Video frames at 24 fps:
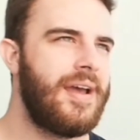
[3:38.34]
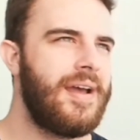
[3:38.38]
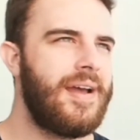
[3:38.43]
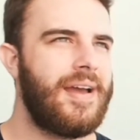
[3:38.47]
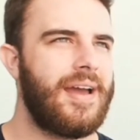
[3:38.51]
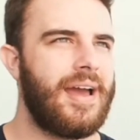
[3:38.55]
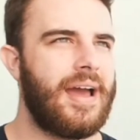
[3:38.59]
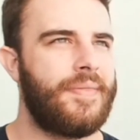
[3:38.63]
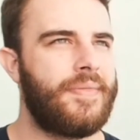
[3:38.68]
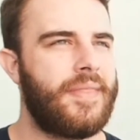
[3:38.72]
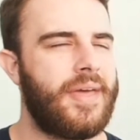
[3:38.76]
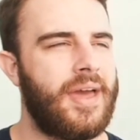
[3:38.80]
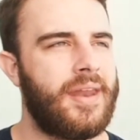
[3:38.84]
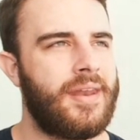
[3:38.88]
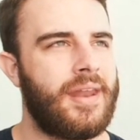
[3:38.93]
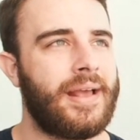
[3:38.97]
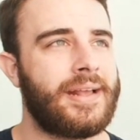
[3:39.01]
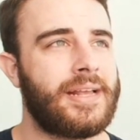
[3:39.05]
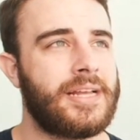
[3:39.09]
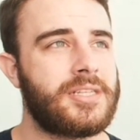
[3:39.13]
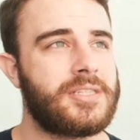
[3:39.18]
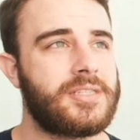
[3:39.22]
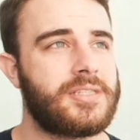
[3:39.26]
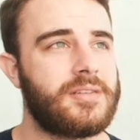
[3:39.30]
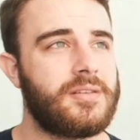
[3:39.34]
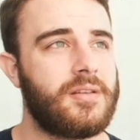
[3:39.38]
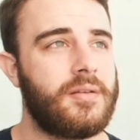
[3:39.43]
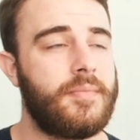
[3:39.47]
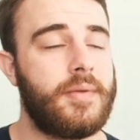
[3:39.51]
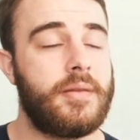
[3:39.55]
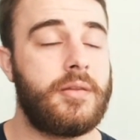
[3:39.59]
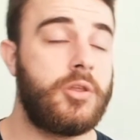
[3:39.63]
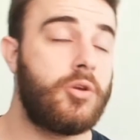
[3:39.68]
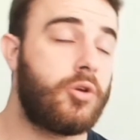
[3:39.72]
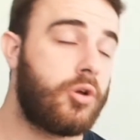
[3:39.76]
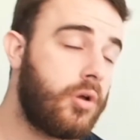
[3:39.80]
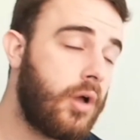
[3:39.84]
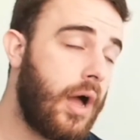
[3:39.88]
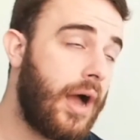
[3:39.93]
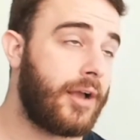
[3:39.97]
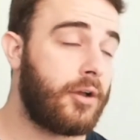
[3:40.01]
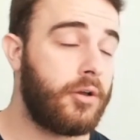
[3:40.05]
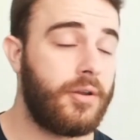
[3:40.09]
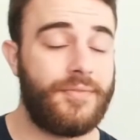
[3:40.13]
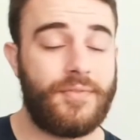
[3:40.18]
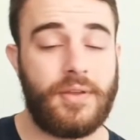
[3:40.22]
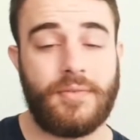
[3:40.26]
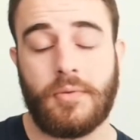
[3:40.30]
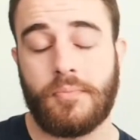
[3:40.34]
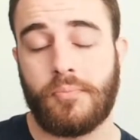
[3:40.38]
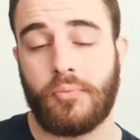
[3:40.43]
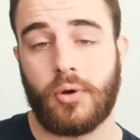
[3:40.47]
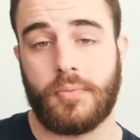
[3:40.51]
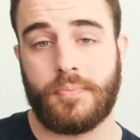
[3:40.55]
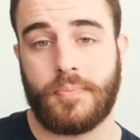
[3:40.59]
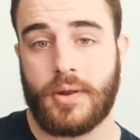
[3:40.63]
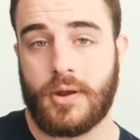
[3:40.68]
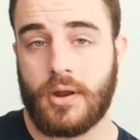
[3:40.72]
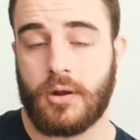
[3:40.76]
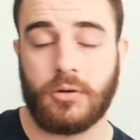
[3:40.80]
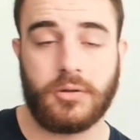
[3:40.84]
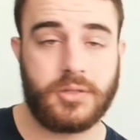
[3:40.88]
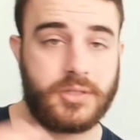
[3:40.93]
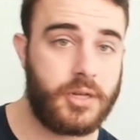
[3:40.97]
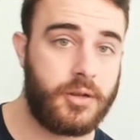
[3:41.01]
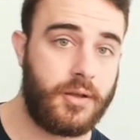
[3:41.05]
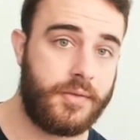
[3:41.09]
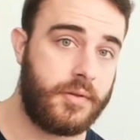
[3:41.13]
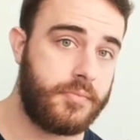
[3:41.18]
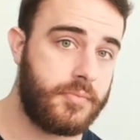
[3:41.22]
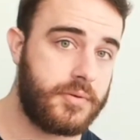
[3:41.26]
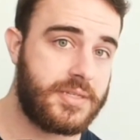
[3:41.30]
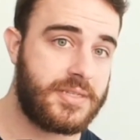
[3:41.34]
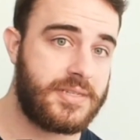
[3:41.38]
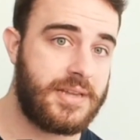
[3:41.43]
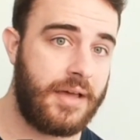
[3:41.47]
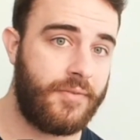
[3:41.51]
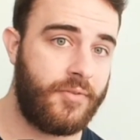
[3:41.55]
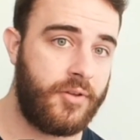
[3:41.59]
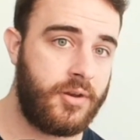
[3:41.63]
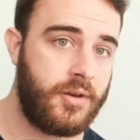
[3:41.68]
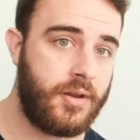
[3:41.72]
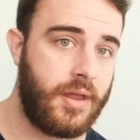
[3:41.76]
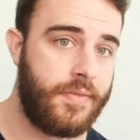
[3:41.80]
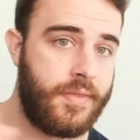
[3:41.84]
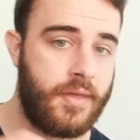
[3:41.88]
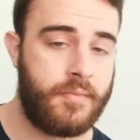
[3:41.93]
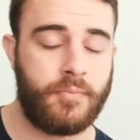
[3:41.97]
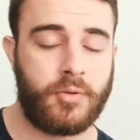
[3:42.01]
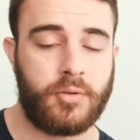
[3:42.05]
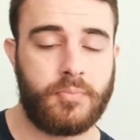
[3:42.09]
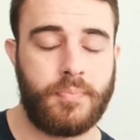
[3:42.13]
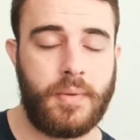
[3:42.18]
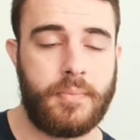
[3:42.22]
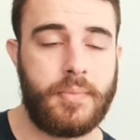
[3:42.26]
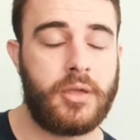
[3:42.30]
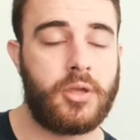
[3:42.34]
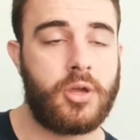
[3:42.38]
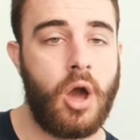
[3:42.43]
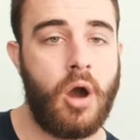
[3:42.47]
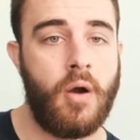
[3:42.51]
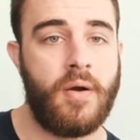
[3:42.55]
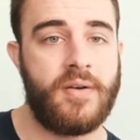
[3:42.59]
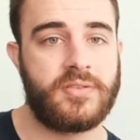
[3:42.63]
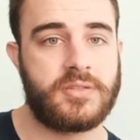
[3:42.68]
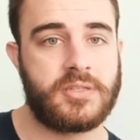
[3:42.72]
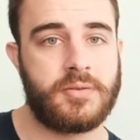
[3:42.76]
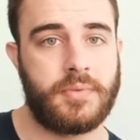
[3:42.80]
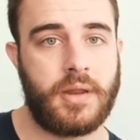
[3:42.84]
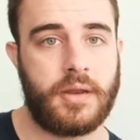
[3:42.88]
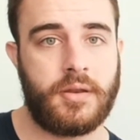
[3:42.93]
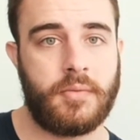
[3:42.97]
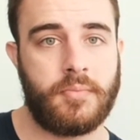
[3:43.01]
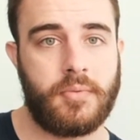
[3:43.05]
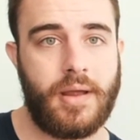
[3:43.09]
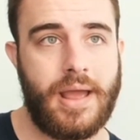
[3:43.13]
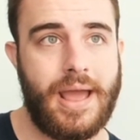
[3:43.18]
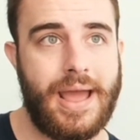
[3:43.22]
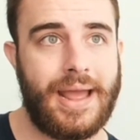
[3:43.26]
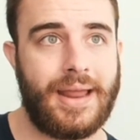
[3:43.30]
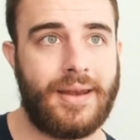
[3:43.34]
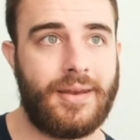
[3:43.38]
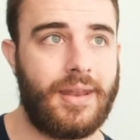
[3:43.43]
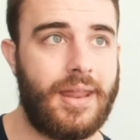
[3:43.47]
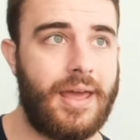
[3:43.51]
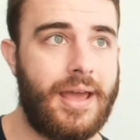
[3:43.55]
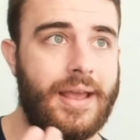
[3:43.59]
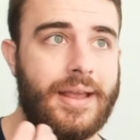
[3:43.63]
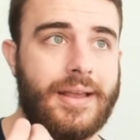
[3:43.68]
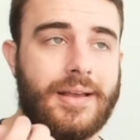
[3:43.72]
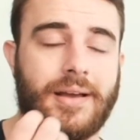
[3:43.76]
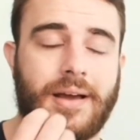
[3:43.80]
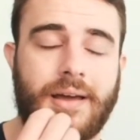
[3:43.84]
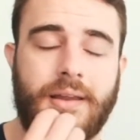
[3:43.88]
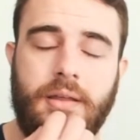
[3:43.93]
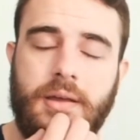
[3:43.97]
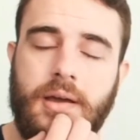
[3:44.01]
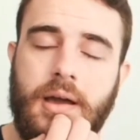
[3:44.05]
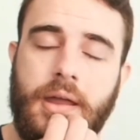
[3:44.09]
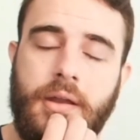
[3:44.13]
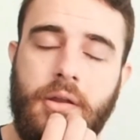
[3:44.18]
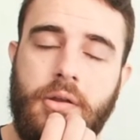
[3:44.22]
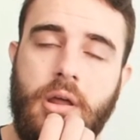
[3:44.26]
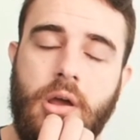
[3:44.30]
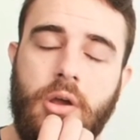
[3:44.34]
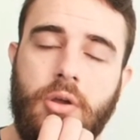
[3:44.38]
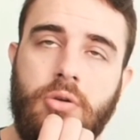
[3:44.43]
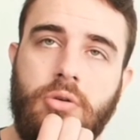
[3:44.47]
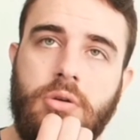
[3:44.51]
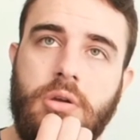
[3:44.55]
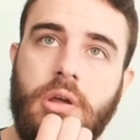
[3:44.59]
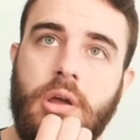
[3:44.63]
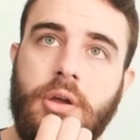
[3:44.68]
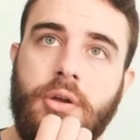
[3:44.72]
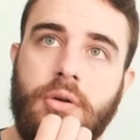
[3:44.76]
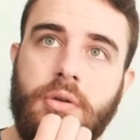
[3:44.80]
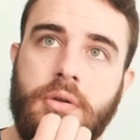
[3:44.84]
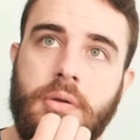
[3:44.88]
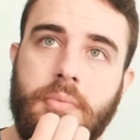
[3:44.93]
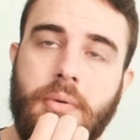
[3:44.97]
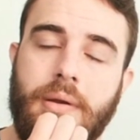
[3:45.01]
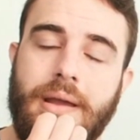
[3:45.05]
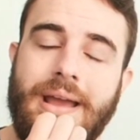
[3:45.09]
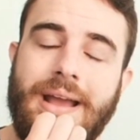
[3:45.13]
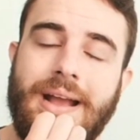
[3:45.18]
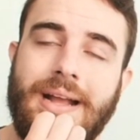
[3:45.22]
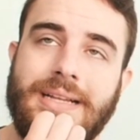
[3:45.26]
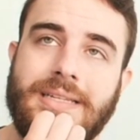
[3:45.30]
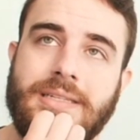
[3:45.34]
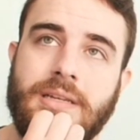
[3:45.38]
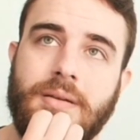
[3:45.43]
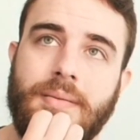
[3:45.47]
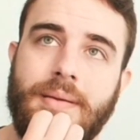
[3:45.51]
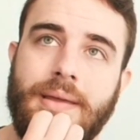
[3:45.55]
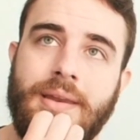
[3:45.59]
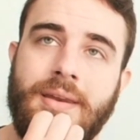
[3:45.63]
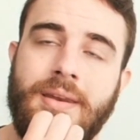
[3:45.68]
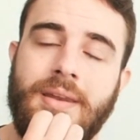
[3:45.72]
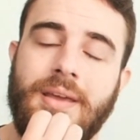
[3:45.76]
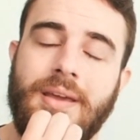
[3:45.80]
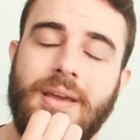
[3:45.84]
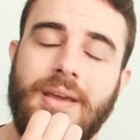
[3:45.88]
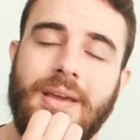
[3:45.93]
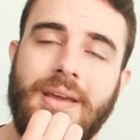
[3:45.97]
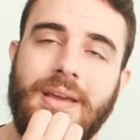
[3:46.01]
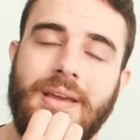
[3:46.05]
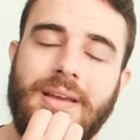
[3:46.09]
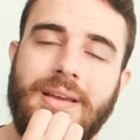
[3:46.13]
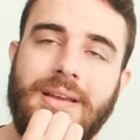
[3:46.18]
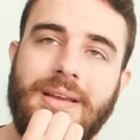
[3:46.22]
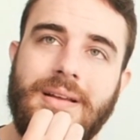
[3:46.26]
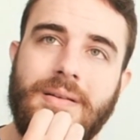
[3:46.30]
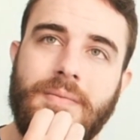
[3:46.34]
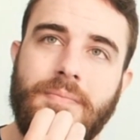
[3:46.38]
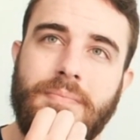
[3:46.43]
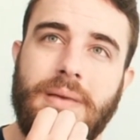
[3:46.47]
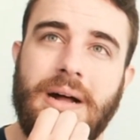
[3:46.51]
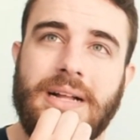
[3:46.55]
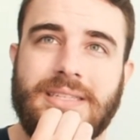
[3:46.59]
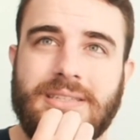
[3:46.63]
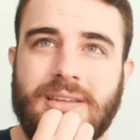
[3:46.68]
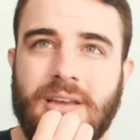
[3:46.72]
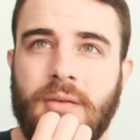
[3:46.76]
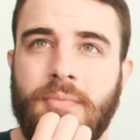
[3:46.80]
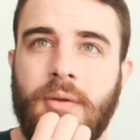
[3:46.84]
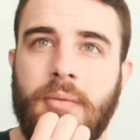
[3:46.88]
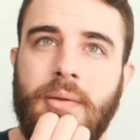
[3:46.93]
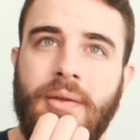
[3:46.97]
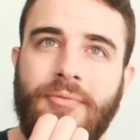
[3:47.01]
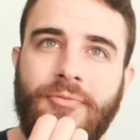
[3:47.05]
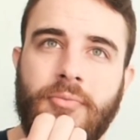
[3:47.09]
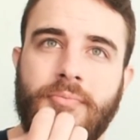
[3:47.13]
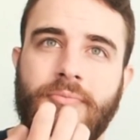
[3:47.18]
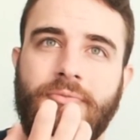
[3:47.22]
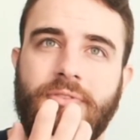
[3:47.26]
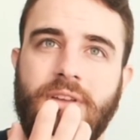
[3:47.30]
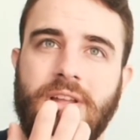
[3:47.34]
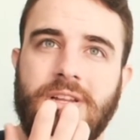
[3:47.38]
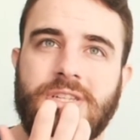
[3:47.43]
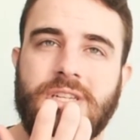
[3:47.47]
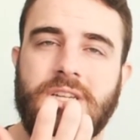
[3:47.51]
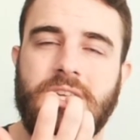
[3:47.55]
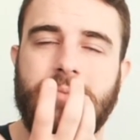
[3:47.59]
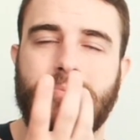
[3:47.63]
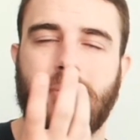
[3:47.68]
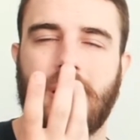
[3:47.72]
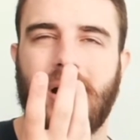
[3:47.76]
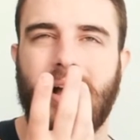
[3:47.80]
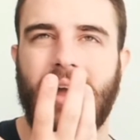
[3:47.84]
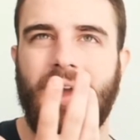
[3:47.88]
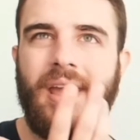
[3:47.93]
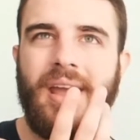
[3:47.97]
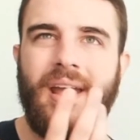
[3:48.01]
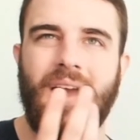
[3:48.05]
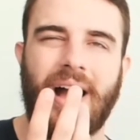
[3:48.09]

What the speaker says: And then I could have even put Ben Earls here at number 7, and then maybe go with someone at number 8. Like I don't know who could I go number 8. I mean, Mata maybe from Fiji, but